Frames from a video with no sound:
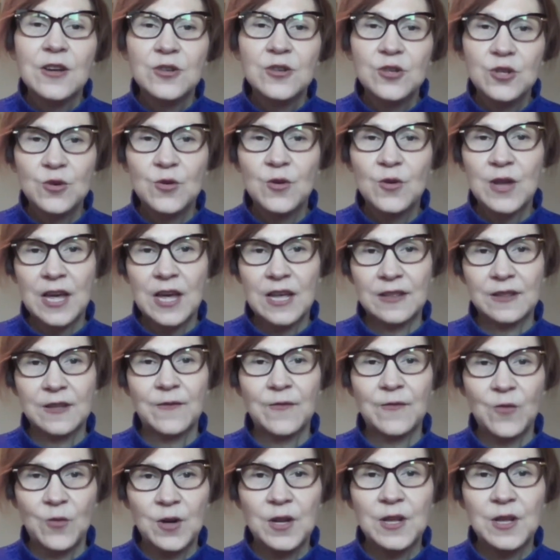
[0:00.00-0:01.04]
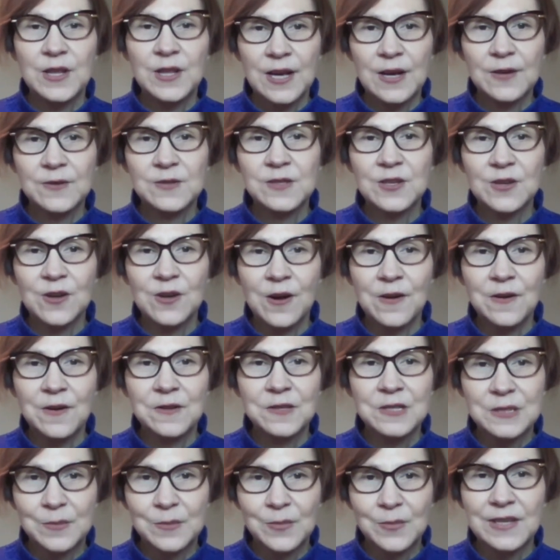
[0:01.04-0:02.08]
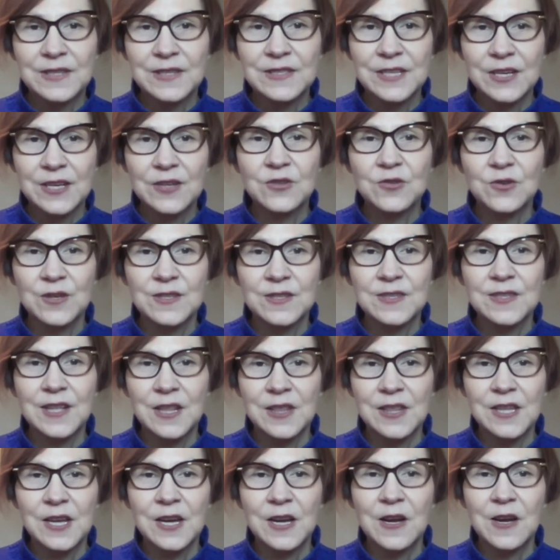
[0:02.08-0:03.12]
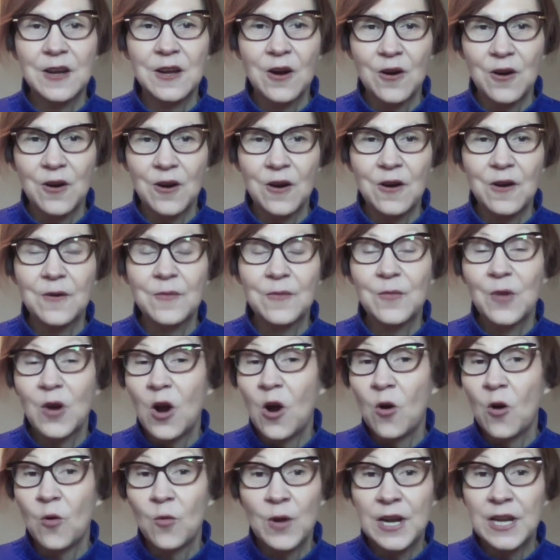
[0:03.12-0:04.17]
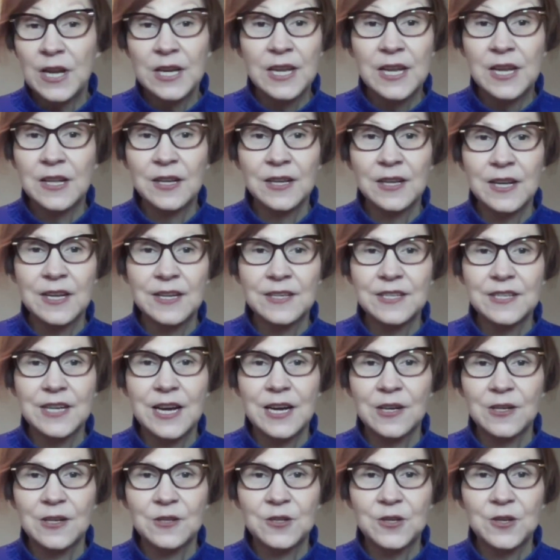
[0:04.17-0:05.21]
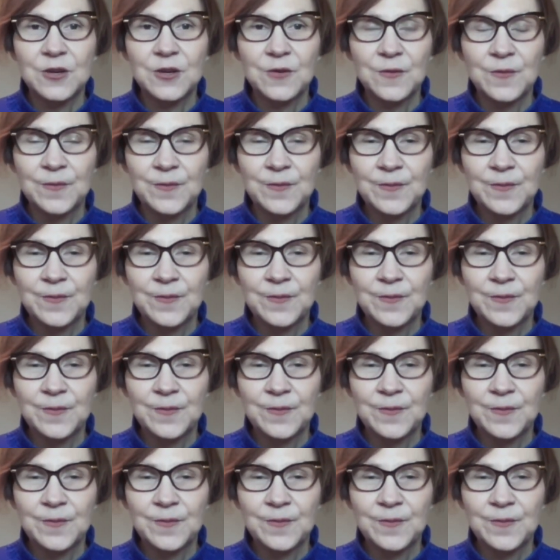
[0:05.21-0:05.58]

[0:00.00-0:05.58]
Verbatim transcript: do get the forty thousand dollars plus interest that they are already legally entitled to.